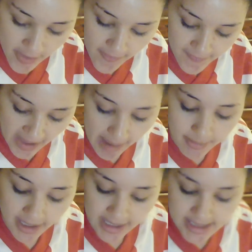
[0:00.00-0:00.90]
the
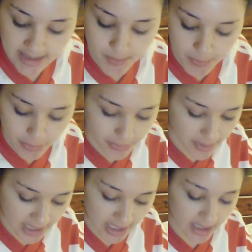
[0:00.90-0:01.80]
fabric is
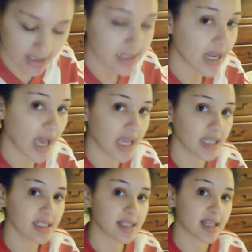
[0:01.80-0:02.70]
pretty
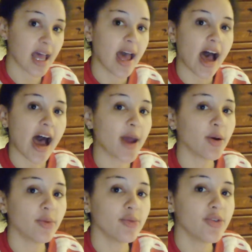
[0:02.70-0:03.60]
nice. I
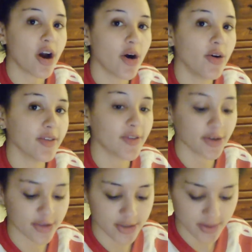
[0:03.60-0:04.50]
don't know if you're